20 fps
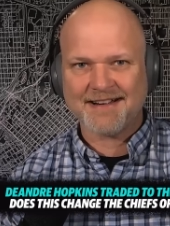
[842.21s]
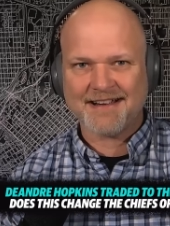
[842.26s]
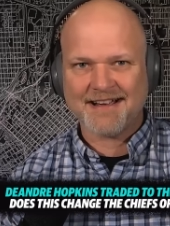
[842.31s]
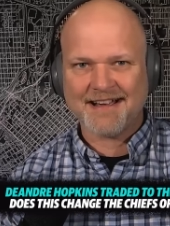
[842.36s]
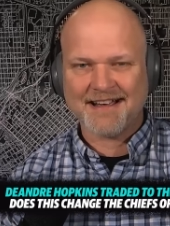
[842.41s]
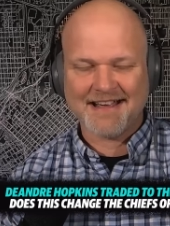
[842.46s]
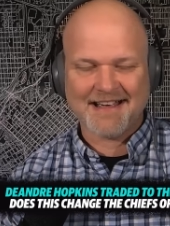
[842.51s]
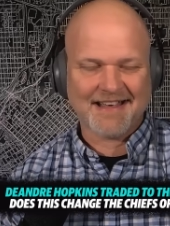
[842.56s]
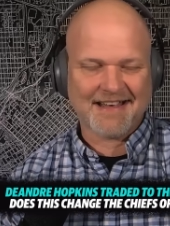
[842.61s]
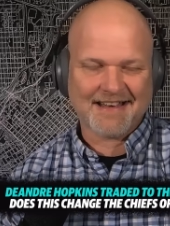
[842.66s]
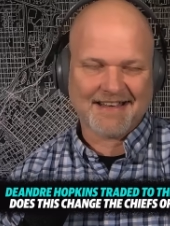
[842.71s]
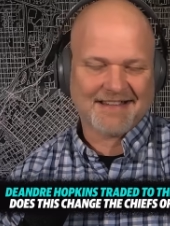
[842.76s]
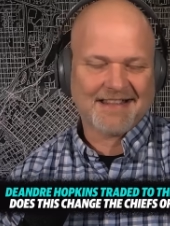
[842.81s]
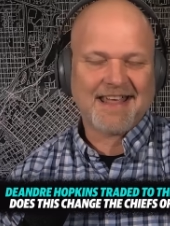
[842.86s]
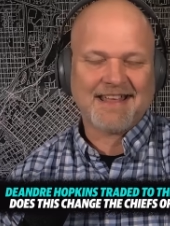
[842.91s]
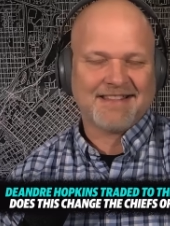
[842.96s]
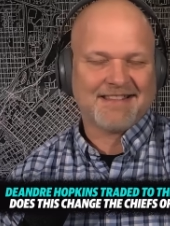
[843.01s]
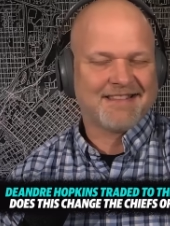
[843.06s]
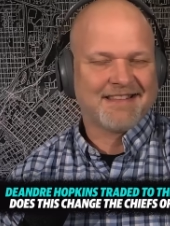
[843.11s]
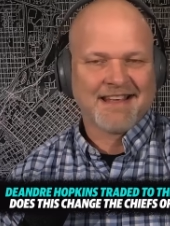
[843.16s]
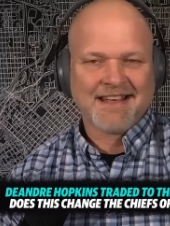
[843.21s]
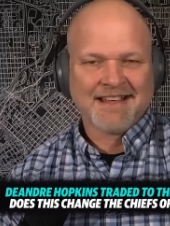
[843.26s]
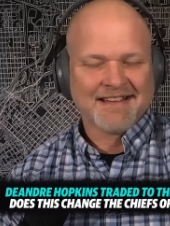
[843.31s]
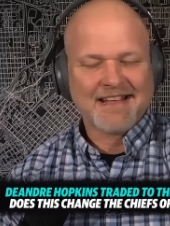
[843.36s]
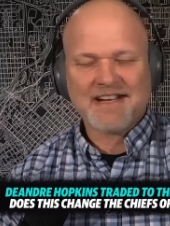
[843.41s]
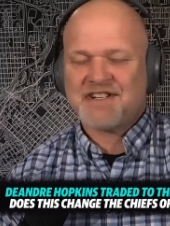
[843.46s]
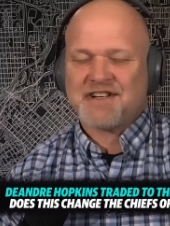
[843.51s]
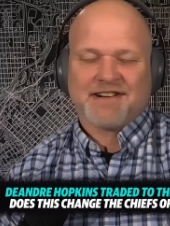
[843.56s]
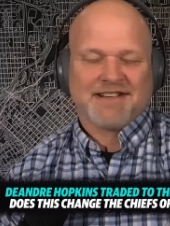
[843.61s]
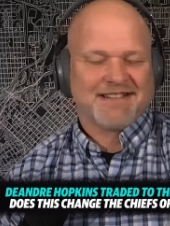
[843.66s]
I, they
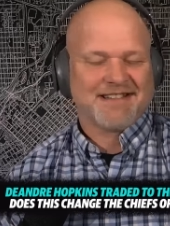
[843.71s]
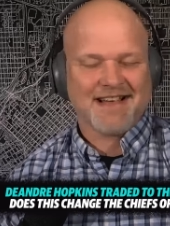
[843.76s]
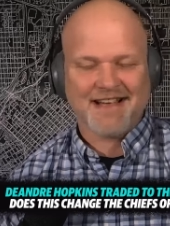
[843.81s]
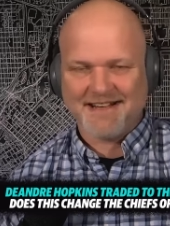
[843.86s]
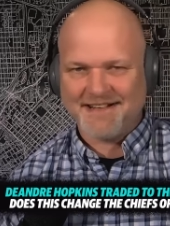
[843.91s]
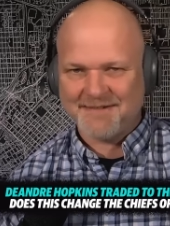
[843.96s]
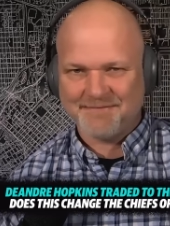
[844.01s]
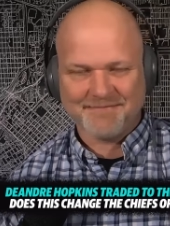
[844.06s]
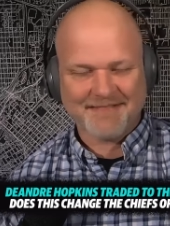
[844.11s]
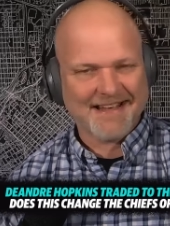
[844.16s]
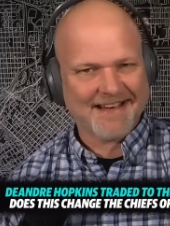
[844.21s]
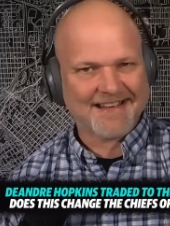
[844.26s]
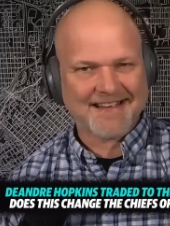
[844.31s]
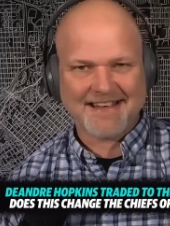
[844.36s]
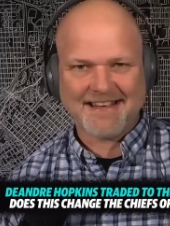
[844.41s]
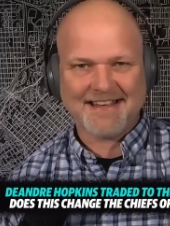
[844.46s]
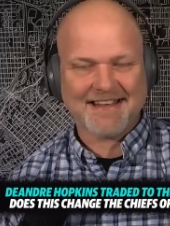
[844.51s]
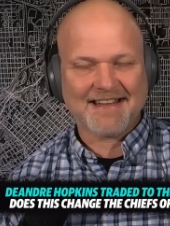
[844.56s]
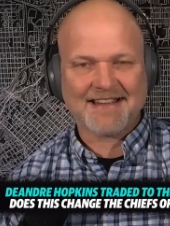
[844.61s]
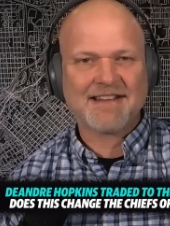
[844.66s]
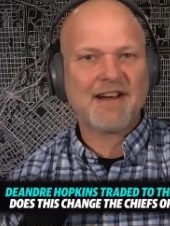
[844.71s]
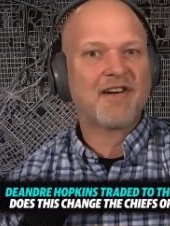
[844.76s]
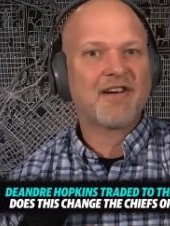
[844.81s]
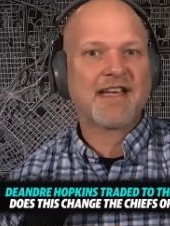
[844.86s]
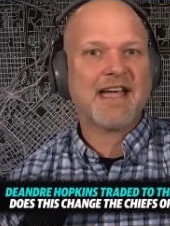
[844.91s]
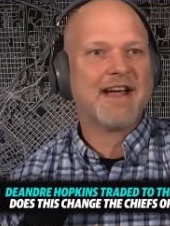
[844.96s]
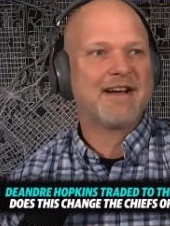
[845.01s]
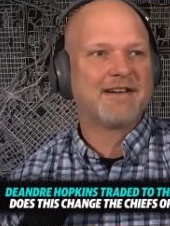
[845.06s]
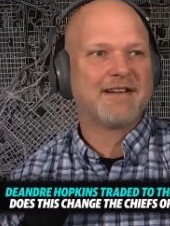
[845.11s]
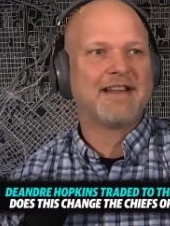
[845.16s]
they should have signed him. Like, Derrick
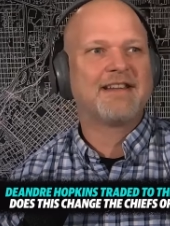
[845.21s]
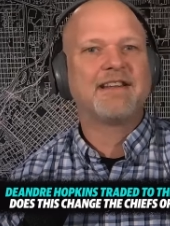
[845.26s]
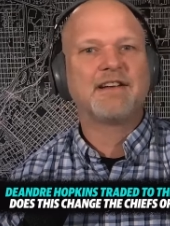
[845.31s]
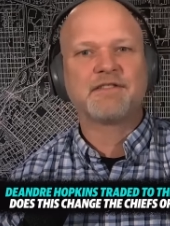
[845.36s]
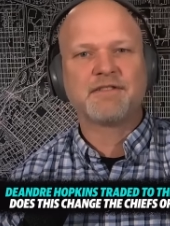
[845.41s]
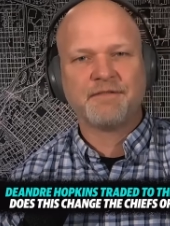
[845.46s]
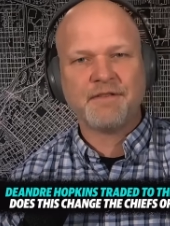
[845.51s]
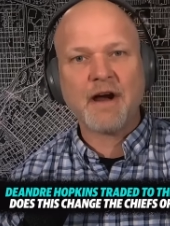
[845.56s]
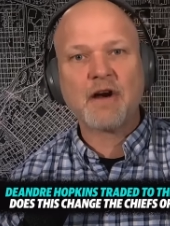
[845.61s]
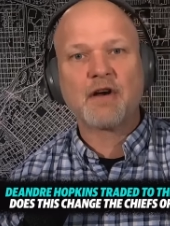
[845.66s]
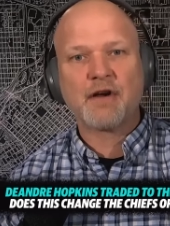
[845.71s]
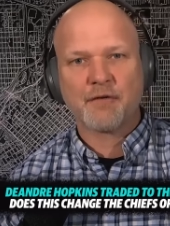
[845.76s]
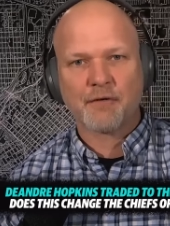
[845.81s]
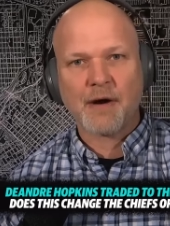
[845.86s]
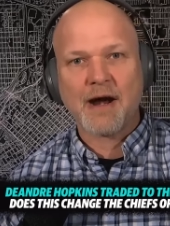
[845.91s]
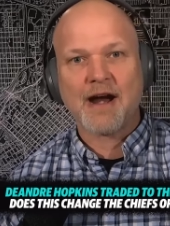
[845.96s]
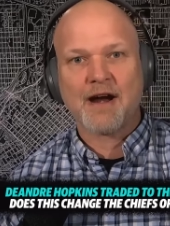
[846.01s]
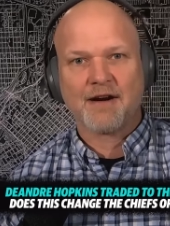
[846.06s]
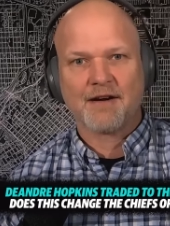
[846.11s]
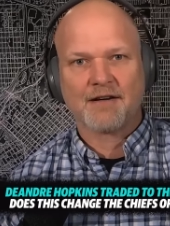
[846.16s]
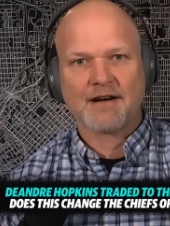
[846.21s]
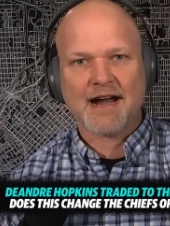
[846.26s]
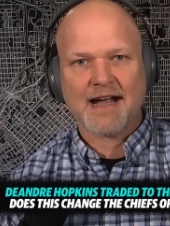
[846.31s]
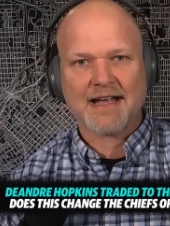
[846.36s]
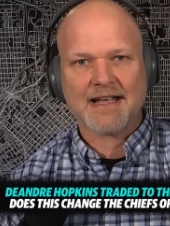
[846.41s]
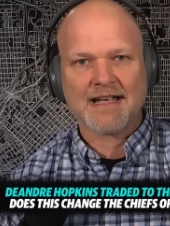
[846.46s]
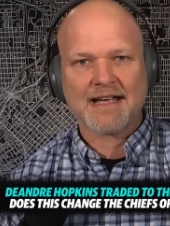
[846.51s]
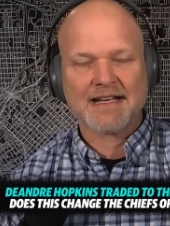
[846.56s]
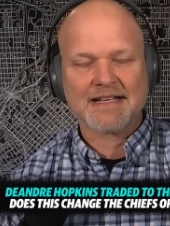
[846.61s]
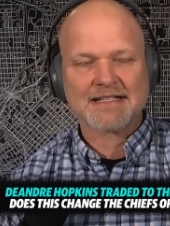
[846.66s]
Henry, it's very rare, I
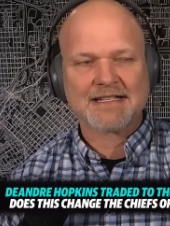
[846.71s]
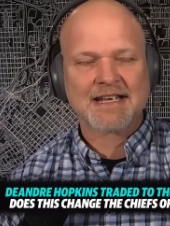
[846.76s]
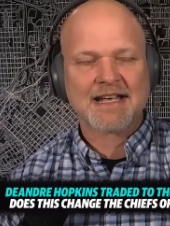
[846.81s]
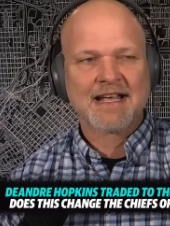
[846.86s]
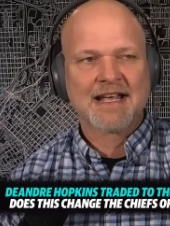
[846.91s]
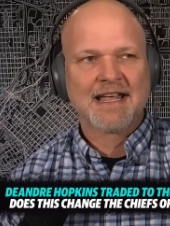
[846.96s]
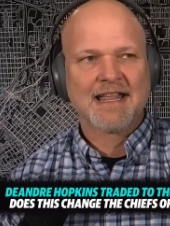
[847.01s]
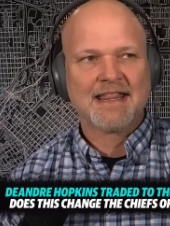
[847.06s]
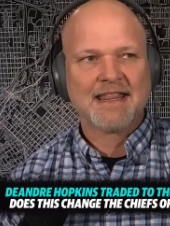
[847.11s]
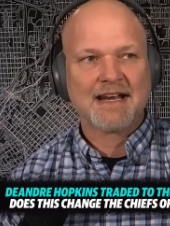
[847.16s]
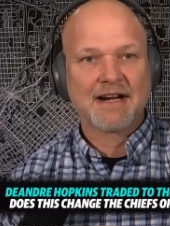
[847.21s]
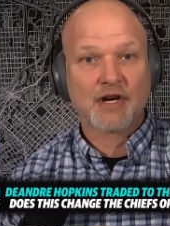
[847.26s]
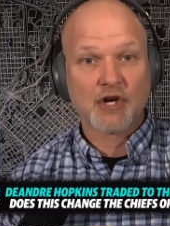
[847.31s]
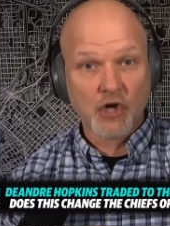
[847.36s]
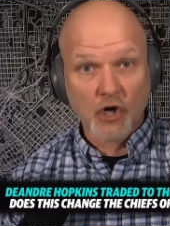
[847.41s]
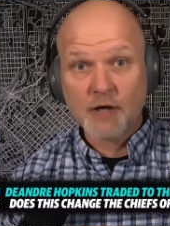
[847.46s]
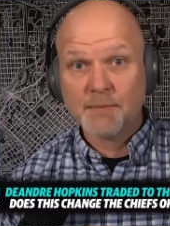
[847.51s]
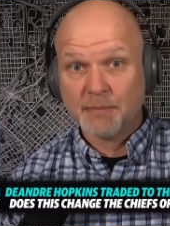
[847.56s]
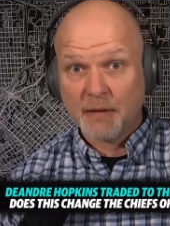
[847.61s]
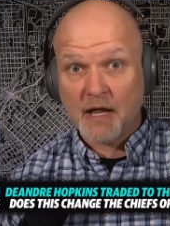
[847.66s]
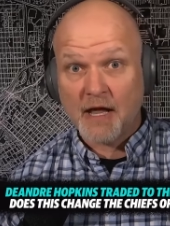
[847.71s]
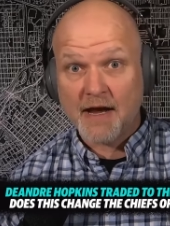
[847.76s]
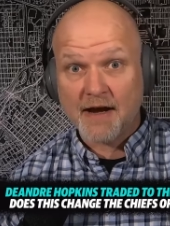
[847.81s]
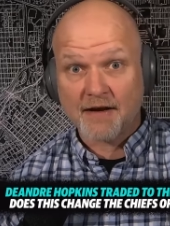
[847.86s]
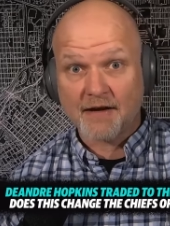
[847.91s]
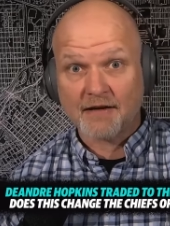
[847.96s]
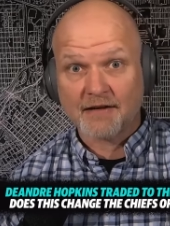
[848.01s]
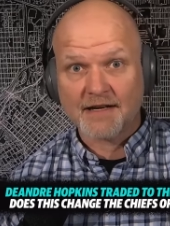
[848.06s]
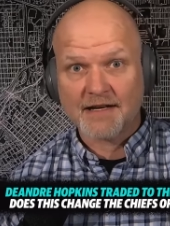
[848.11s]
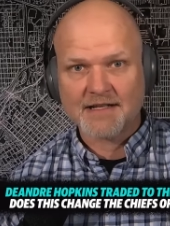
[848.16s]
guess, that a good
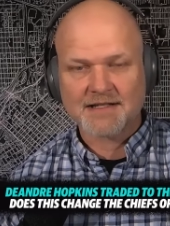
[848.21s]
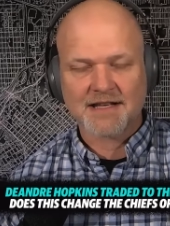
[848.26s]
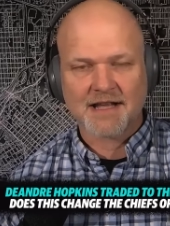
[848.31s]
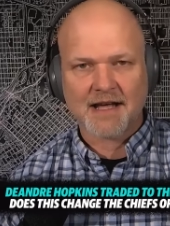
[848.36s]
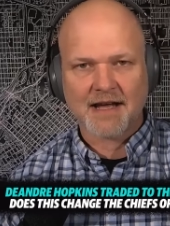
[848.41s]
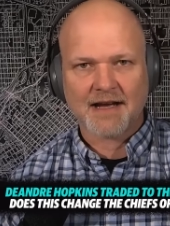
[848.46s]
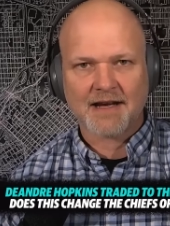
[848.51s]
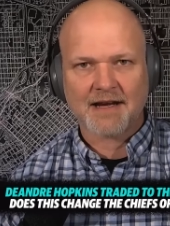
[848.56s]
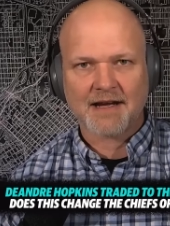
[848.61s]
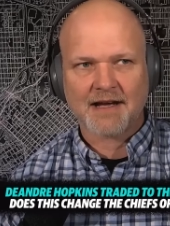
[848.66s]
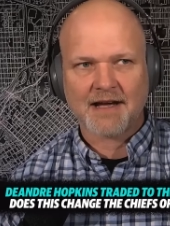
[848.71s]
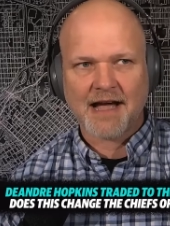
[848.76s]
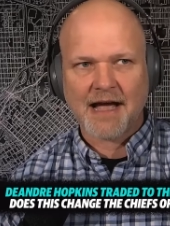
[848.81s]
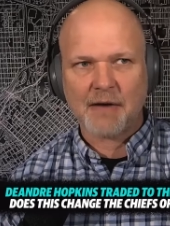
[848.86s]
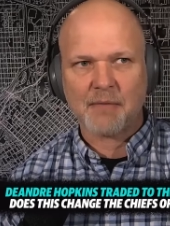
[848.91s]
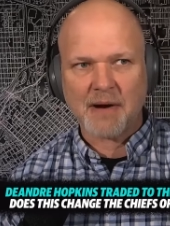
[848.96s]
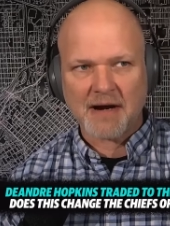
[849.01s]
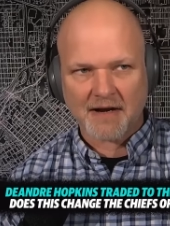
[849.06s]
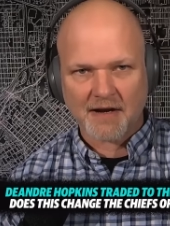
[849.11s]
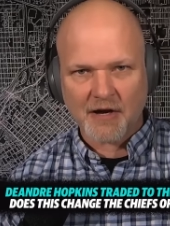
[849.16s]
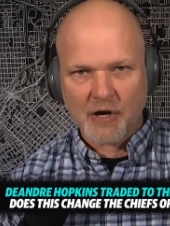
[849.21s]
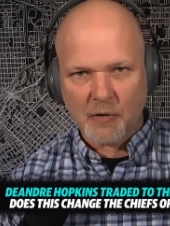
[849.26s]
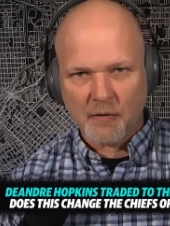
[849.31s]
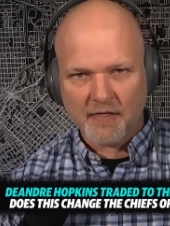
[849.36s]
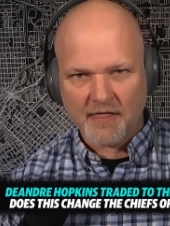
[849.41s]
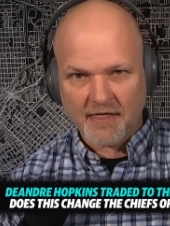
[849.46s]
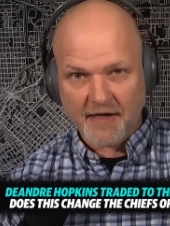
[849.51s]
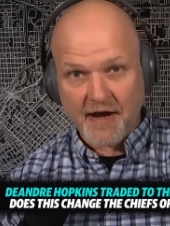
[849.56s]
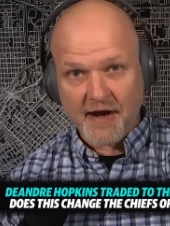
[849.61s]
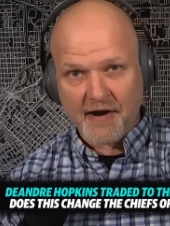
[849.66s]
player is like, I want to go
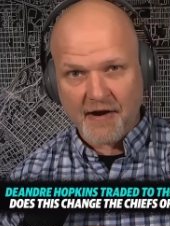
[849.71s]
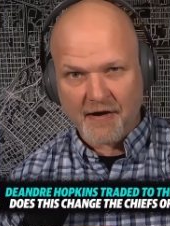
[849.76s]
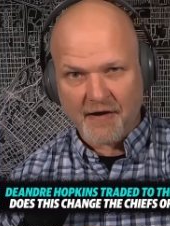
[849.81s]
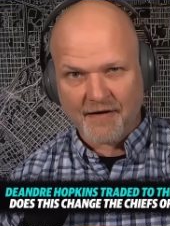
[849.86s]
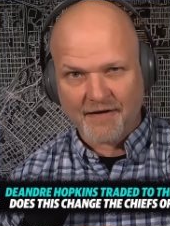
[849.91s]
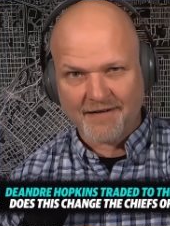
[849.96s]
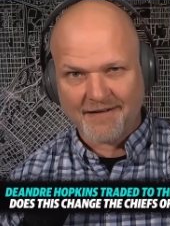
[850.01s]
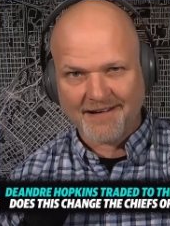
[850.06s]
there.